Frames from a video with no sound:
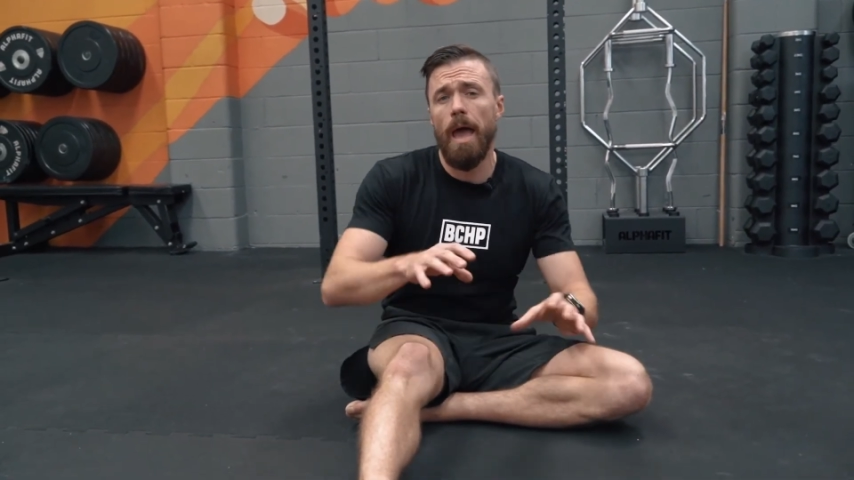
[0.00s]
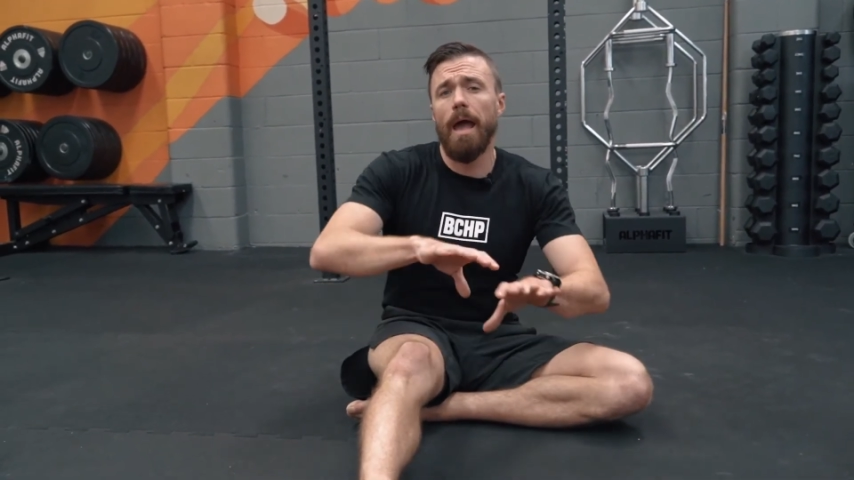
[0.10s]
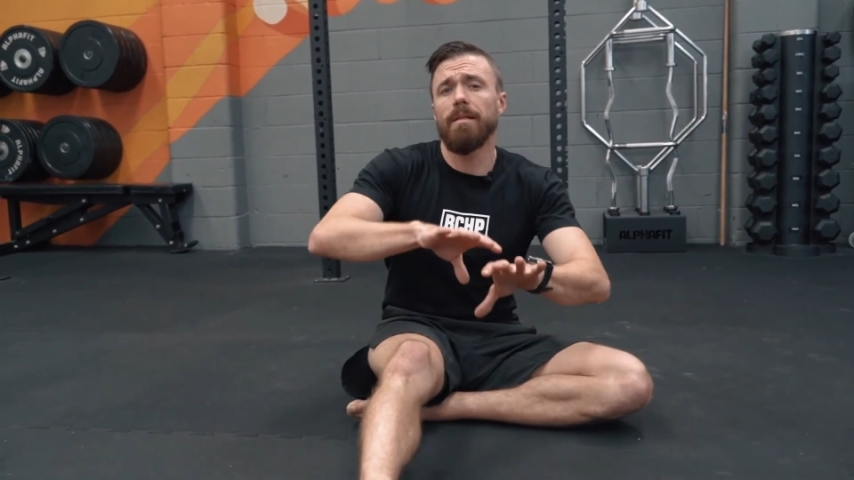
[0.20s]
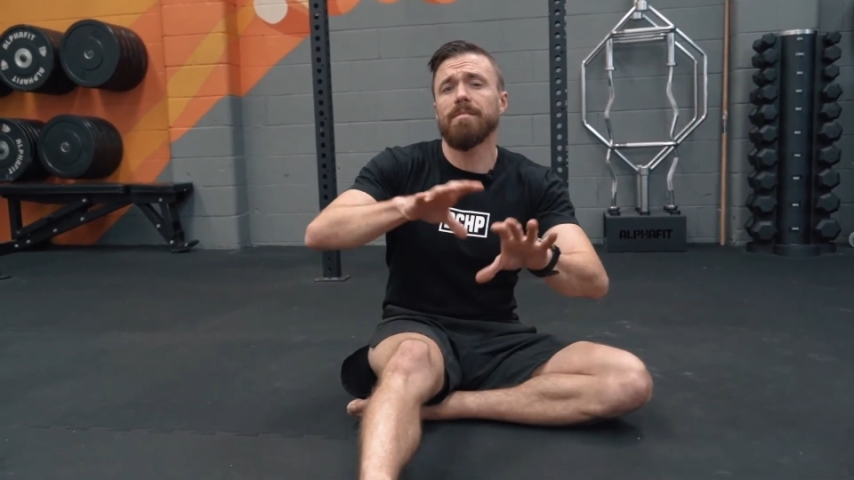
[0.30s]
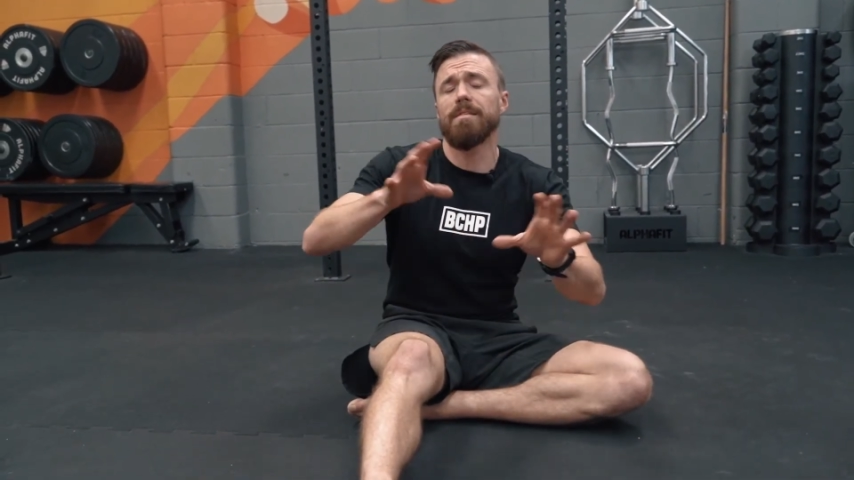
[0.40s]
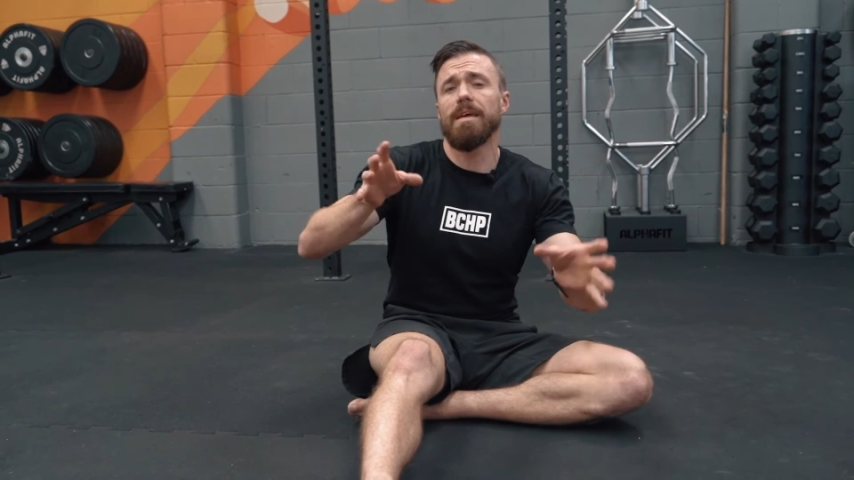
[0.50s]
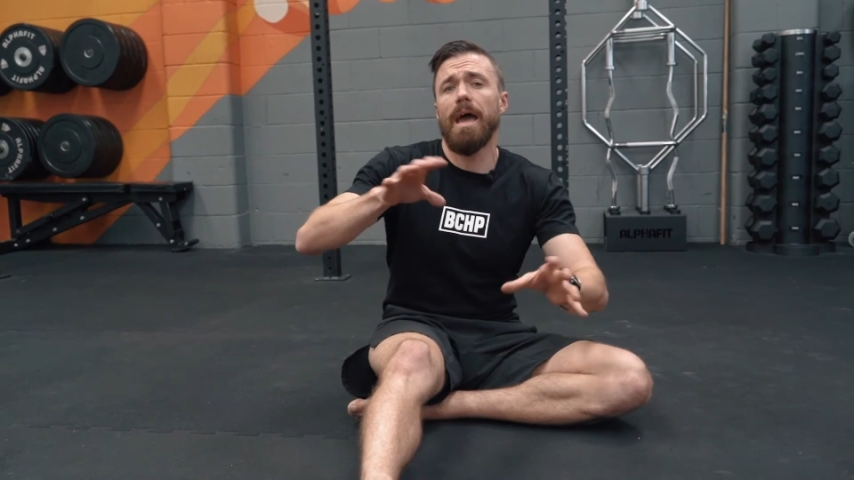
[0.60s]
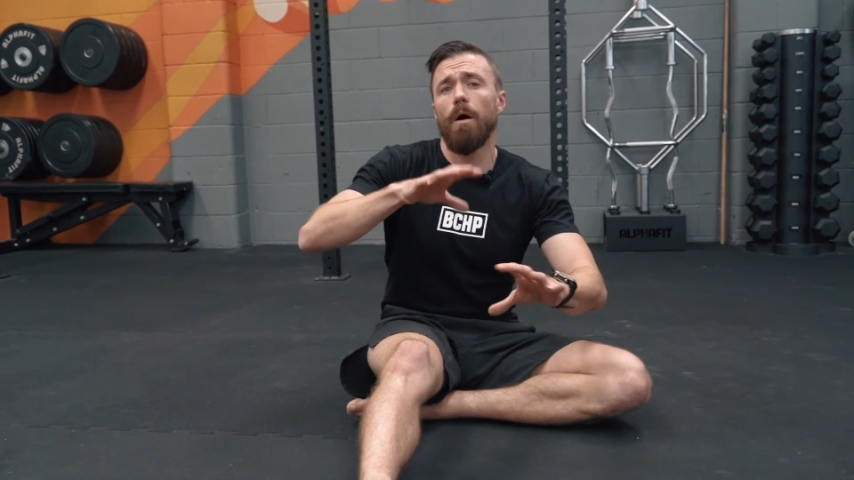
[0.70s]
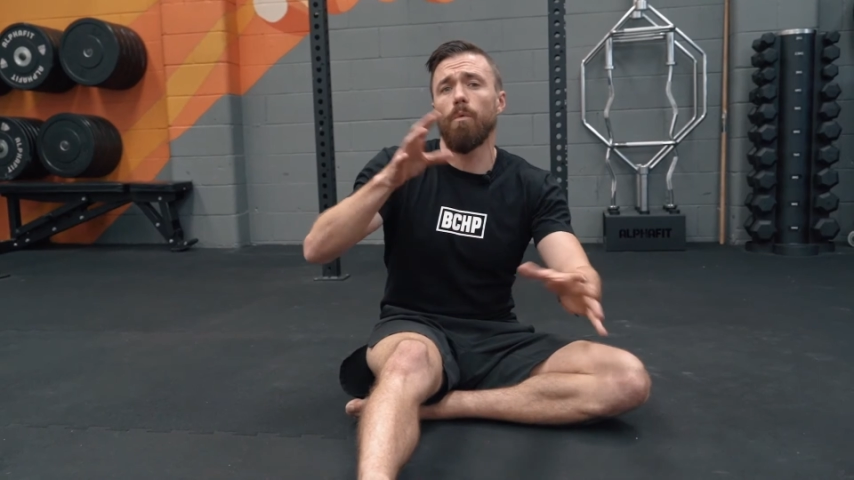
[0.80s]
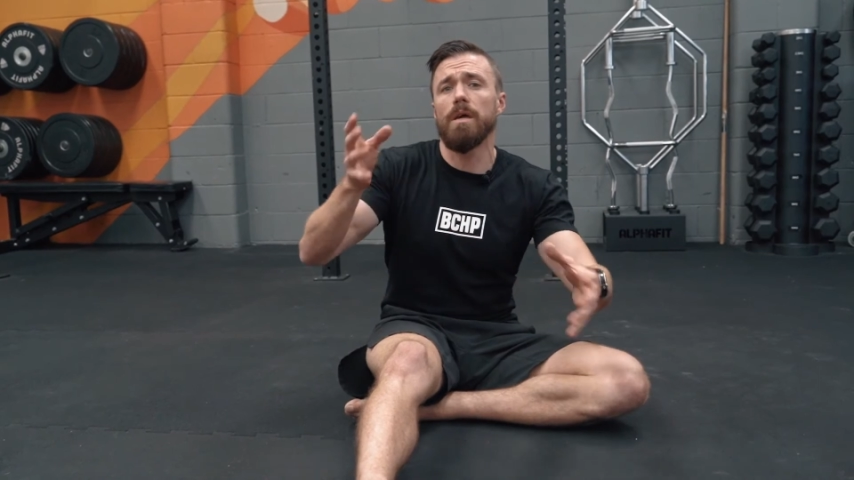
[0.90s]
and see
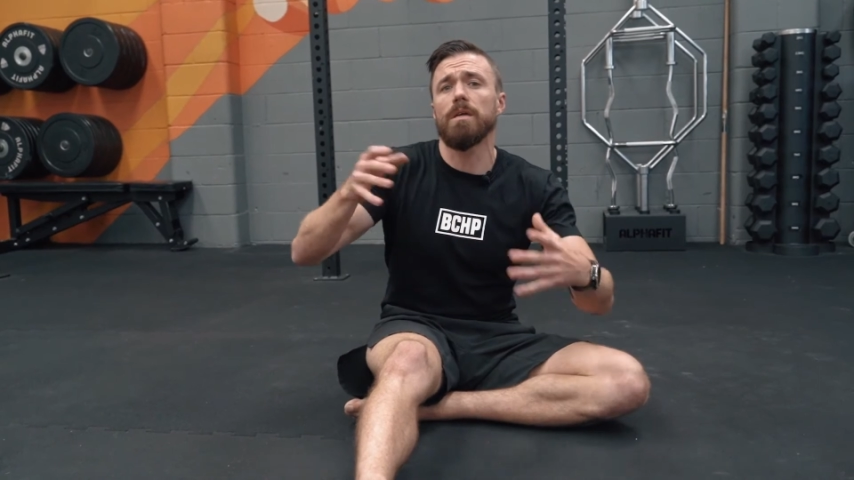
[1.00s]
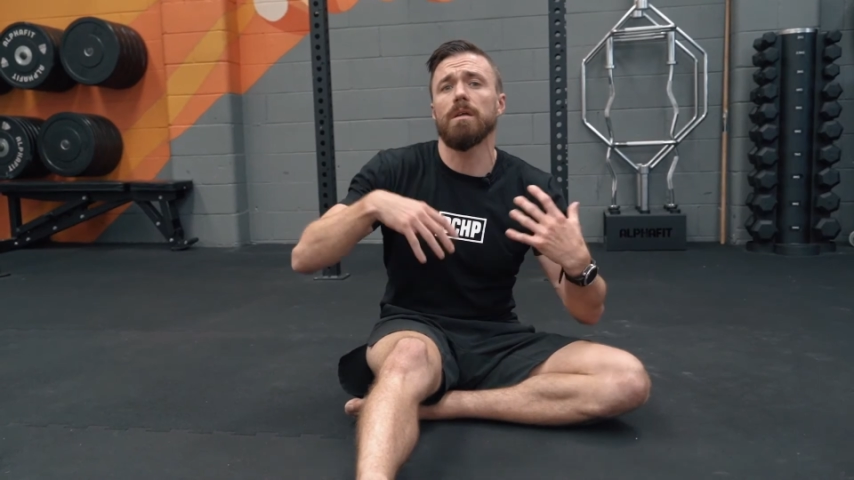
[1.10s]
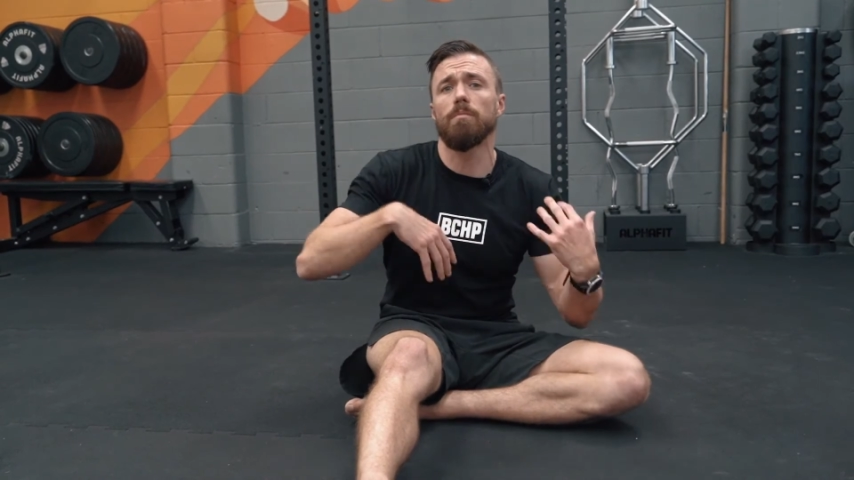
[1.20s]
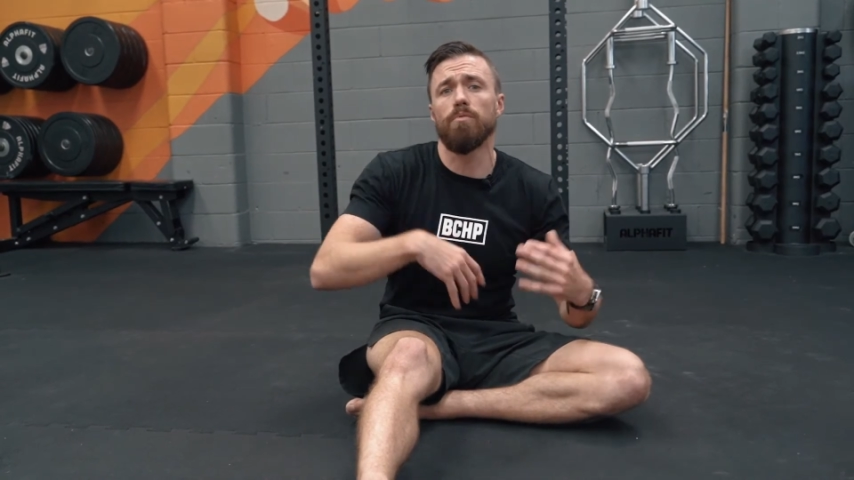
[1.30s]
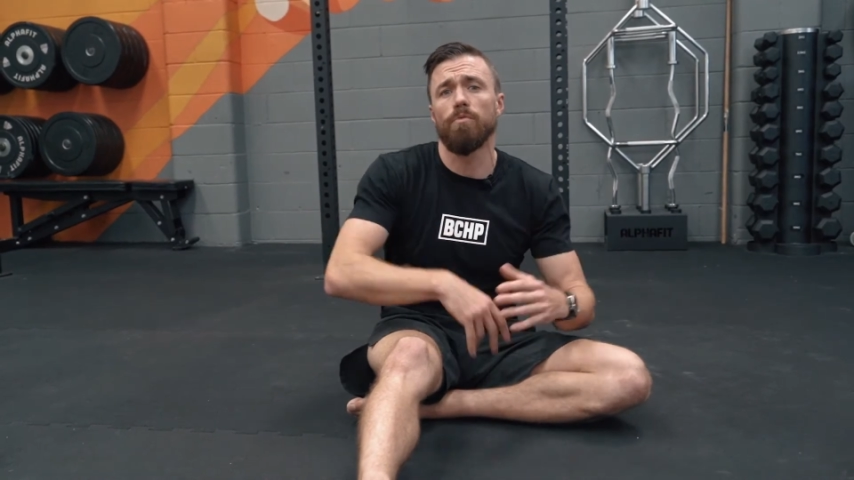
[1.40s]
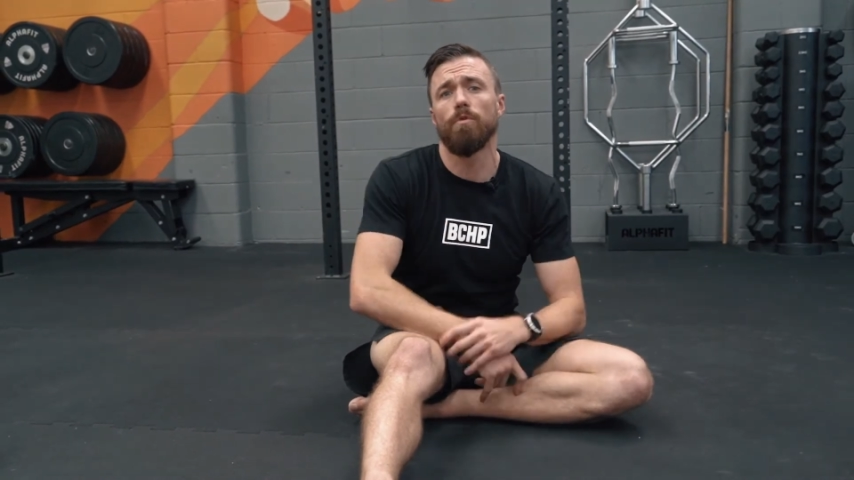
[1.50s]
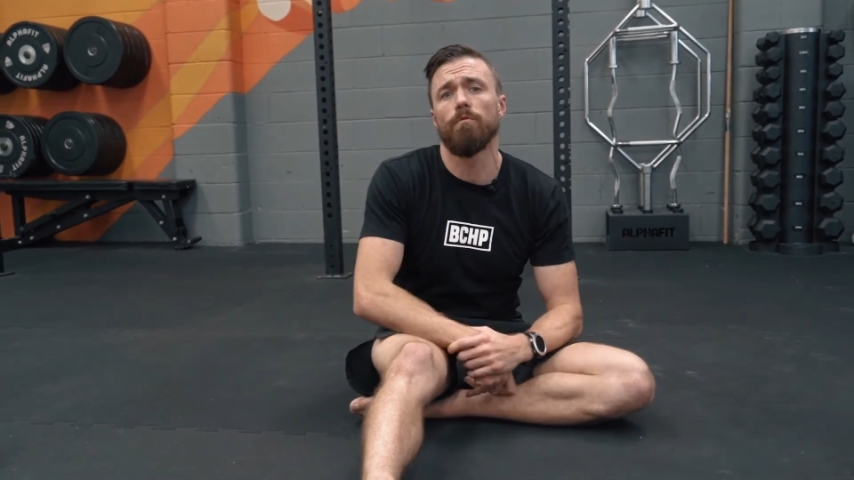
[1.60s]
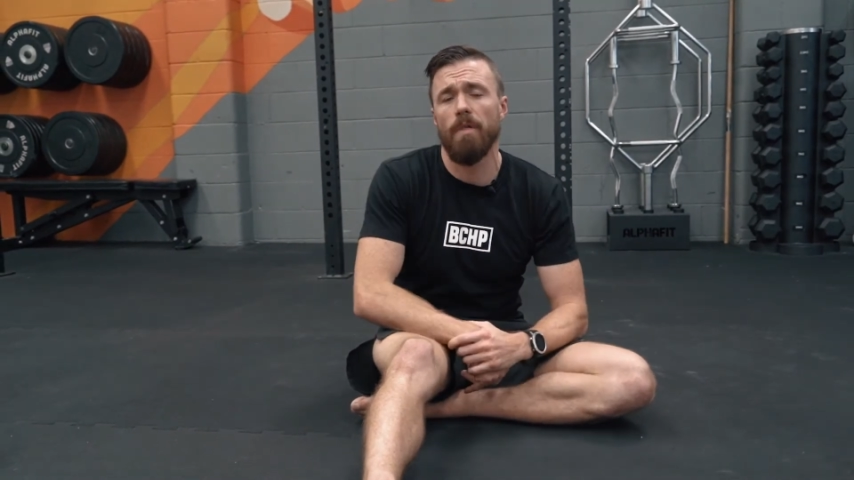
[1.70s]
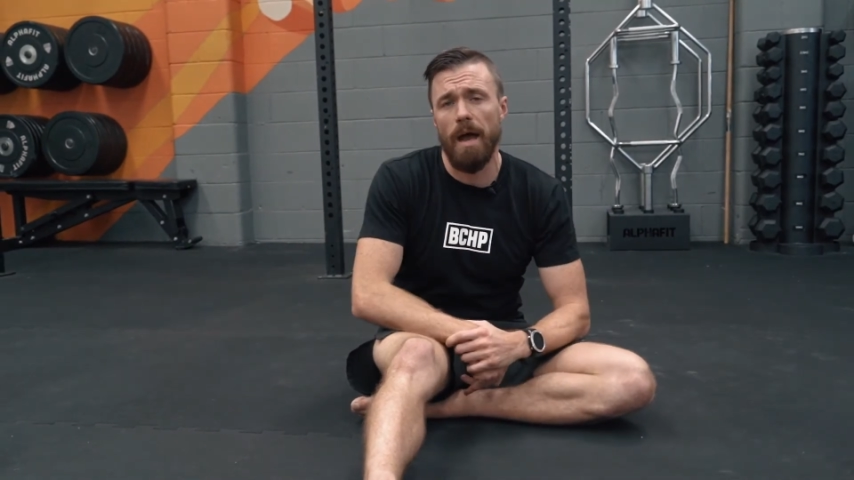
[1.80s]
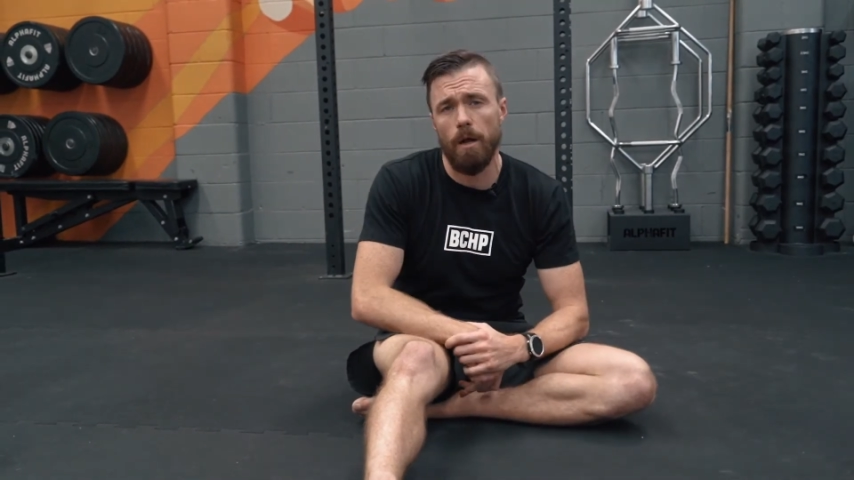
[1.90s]
how we can
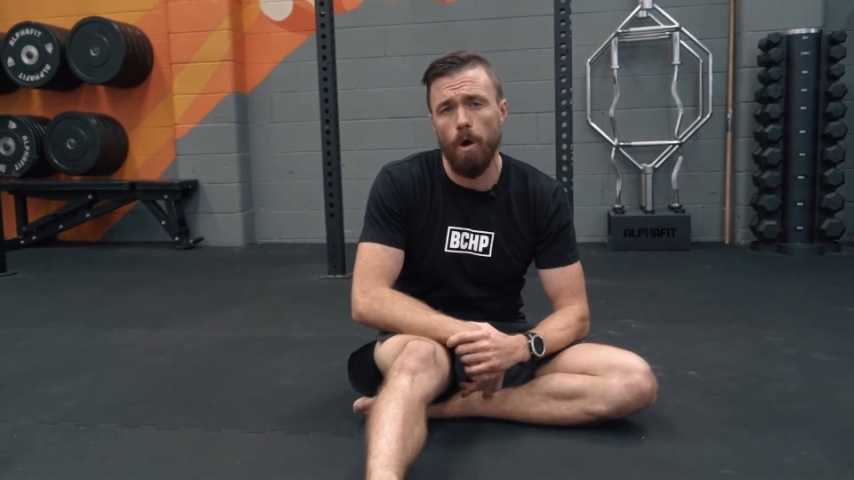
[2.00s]
improve that